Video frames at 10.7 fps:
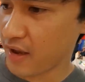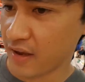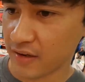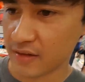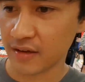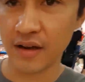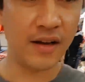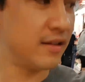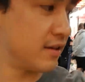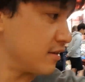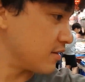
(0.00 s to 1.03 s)
and
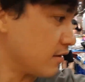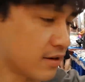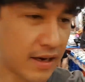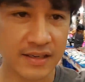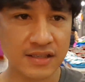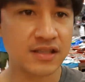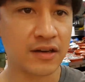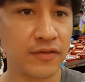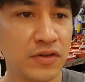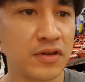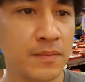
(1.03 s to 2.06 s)
uh, there's all kinds of
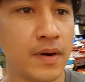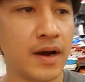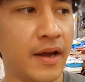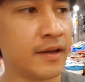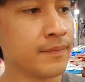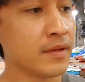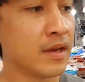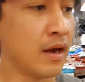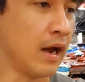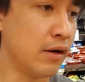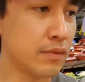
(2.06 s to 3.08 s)
stuff you can buy.
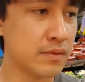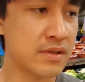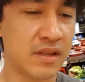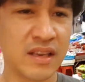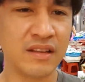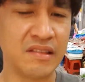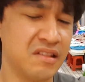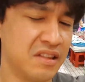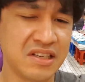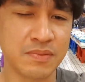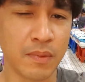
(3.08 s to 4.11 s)
I always think
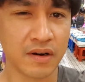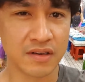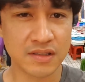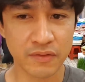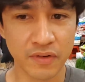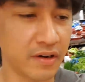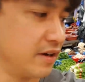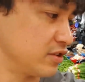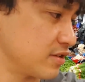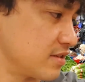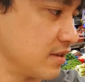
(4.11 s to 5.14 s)
these markets are very
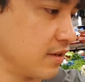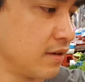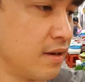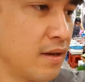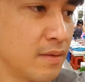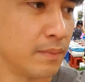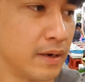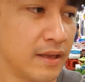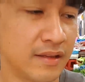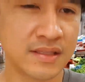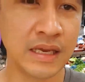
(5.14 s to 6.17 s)
interesting,
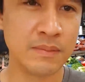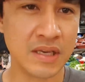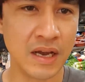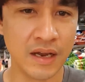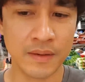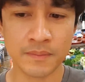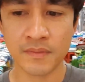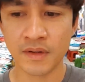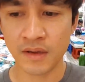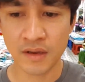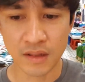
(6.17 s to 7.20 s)
but at the same time,
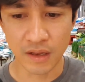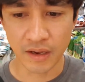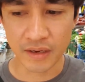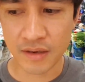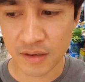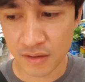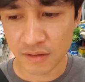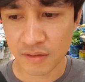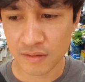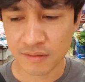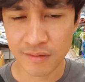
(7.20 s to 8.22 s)
like,
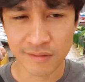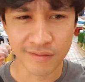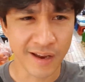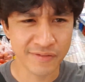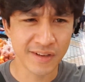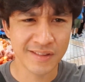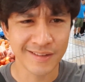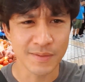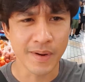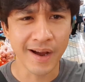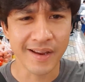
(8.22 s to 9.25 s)
I have
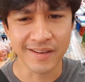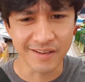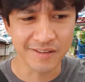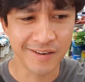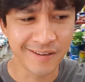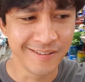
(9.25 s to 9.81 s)
nothing to buy here.